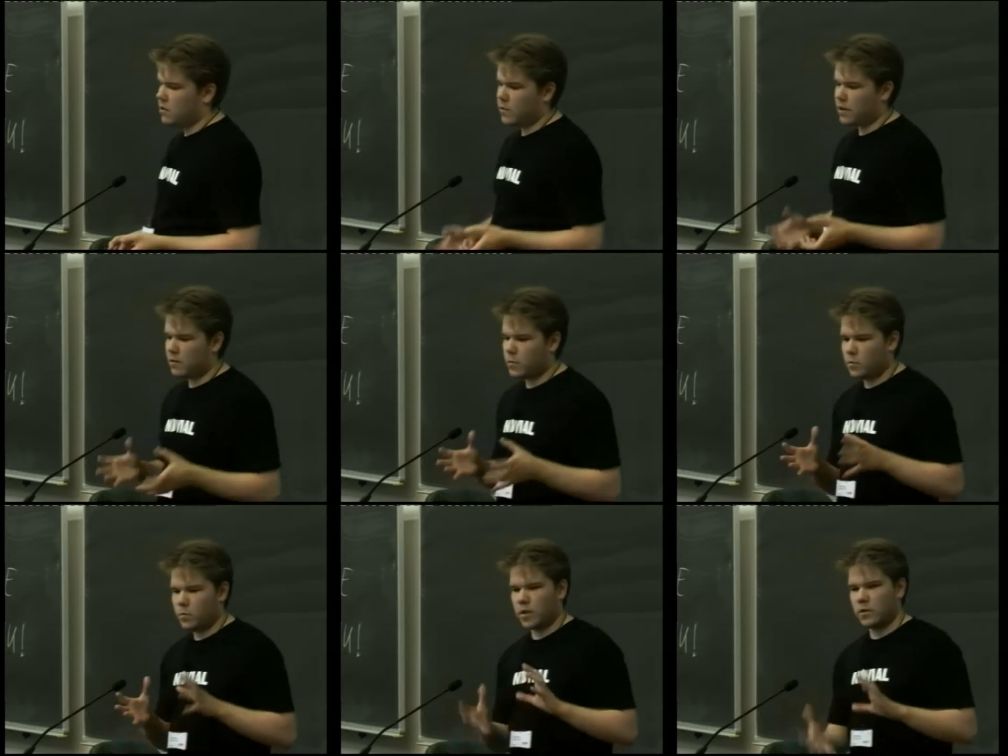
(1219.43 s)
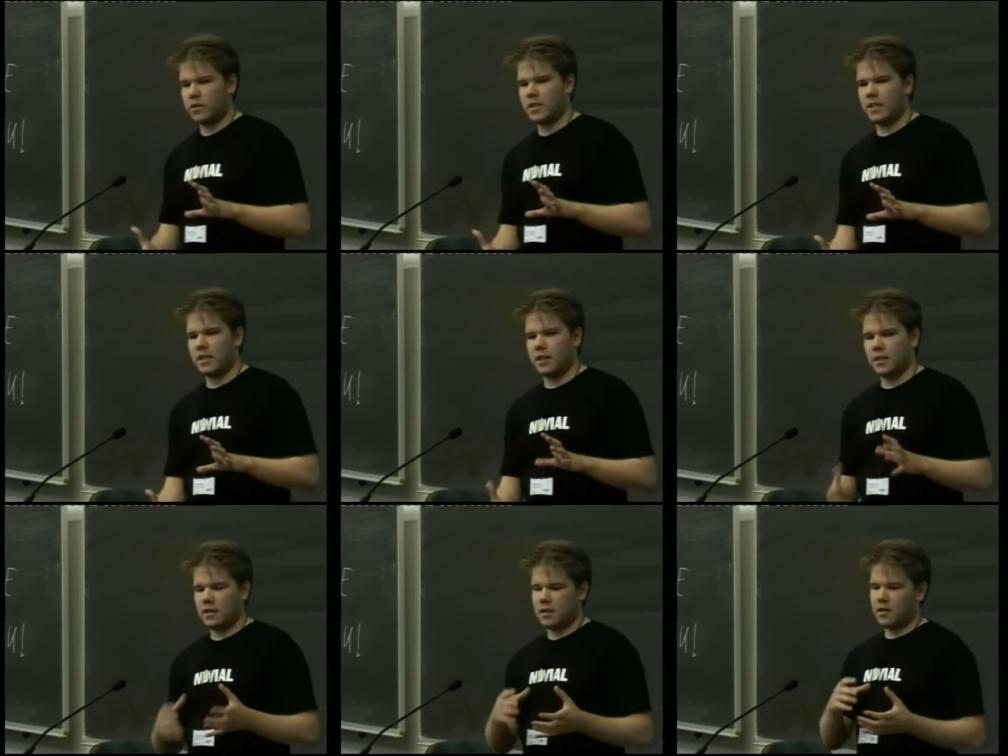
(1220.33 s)
We, we could see
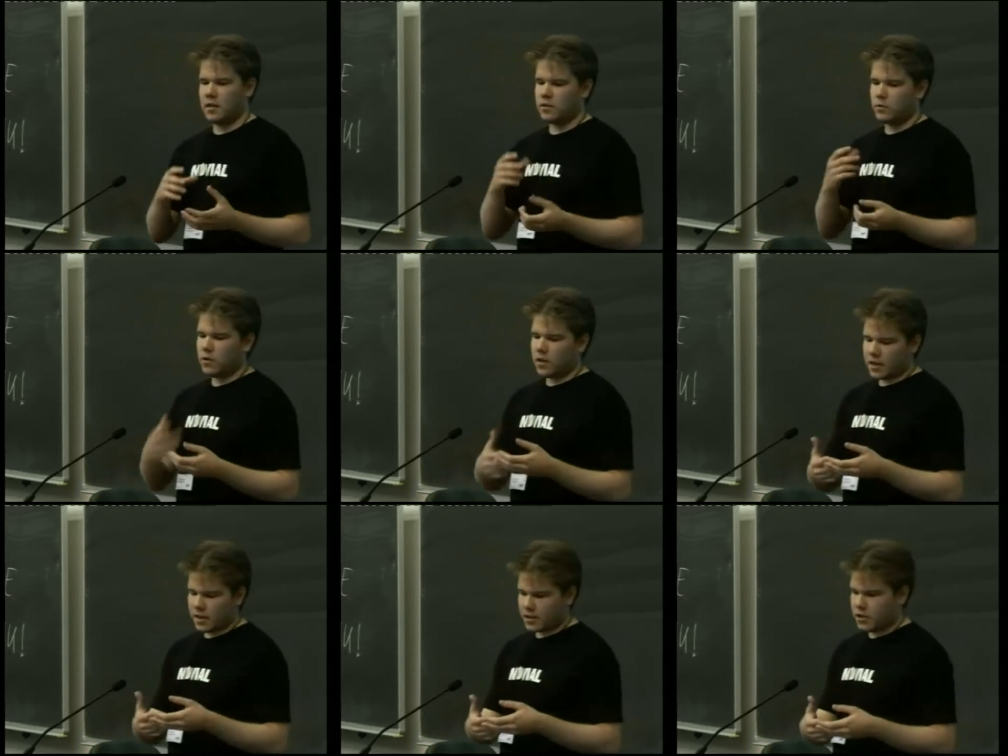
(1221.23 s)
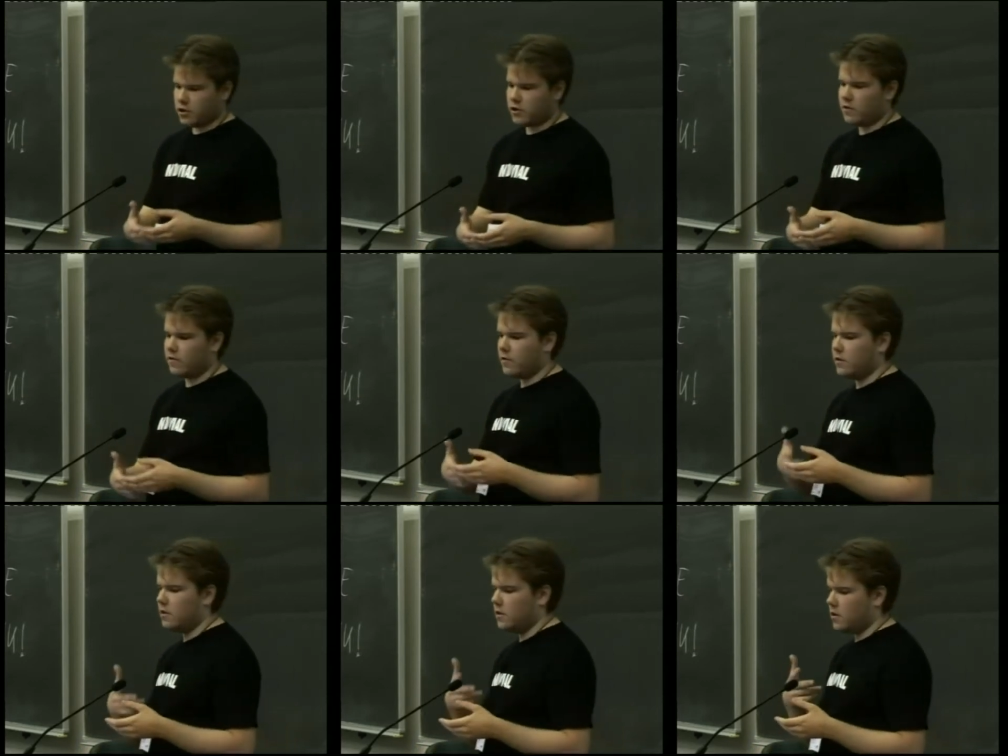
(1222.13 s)
two architectures of
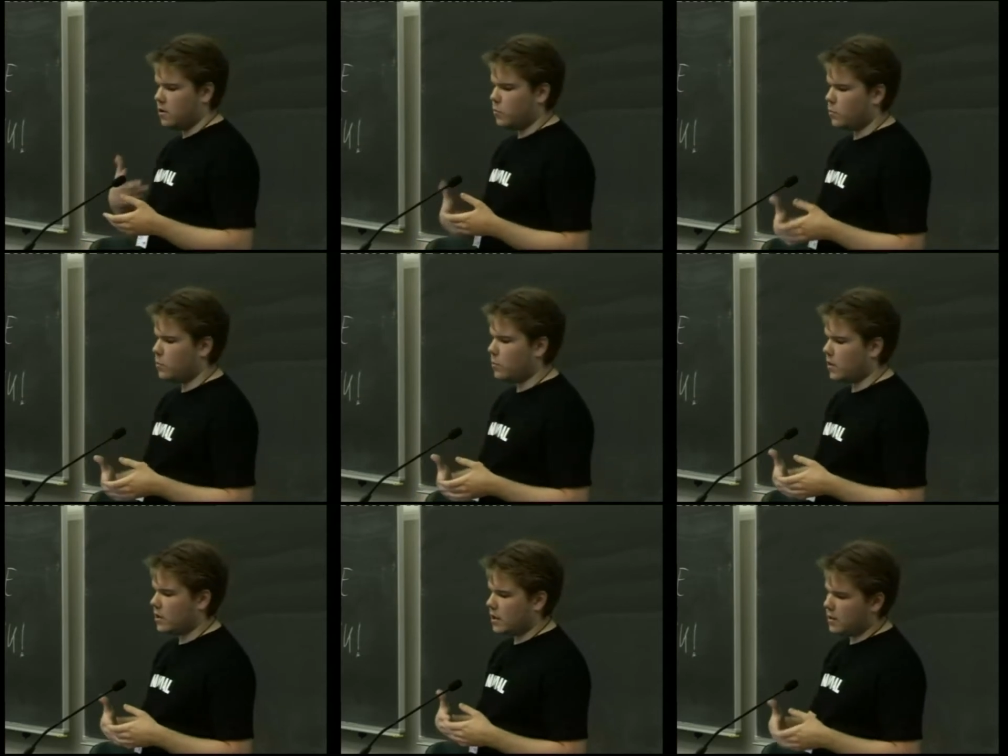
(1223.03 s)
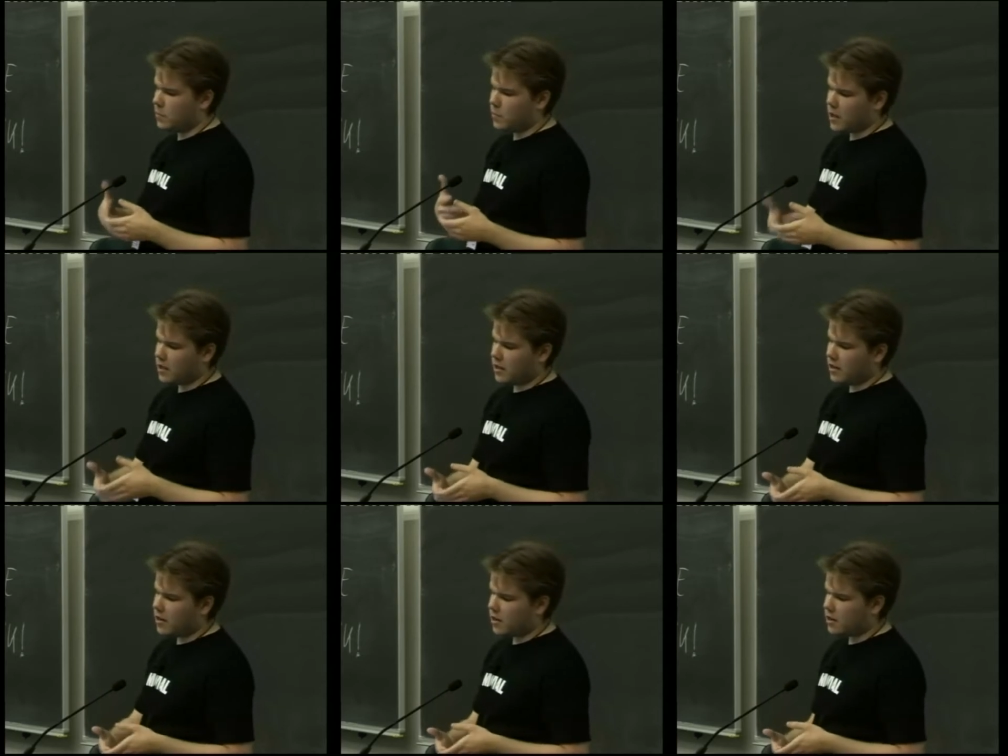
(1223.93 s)
a multiarch
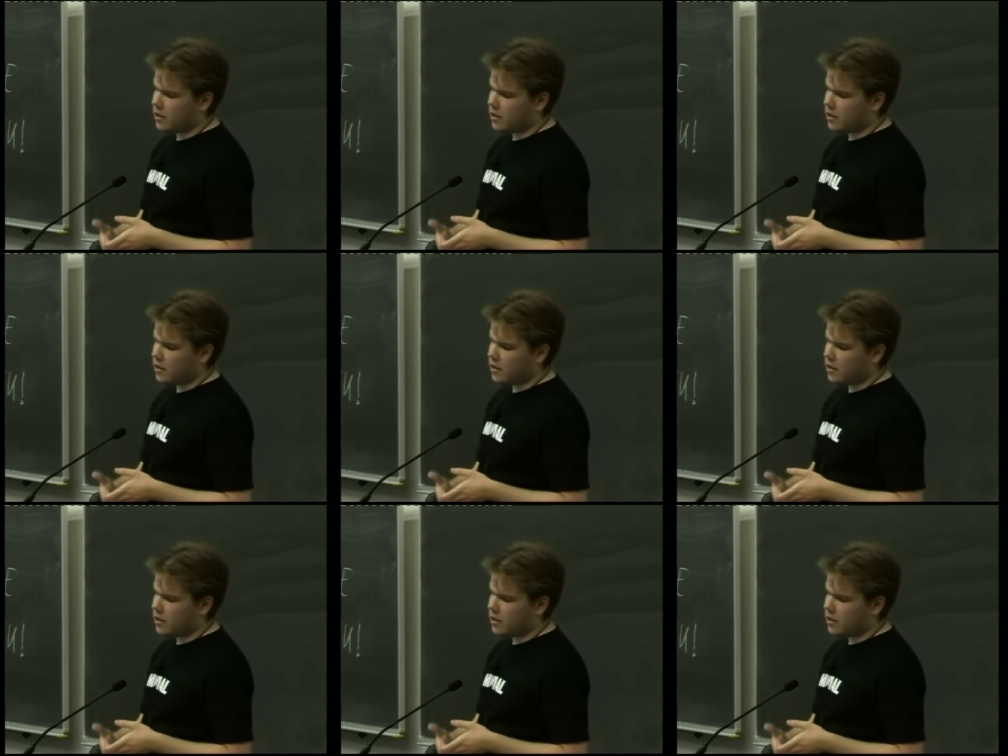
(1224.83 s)
multi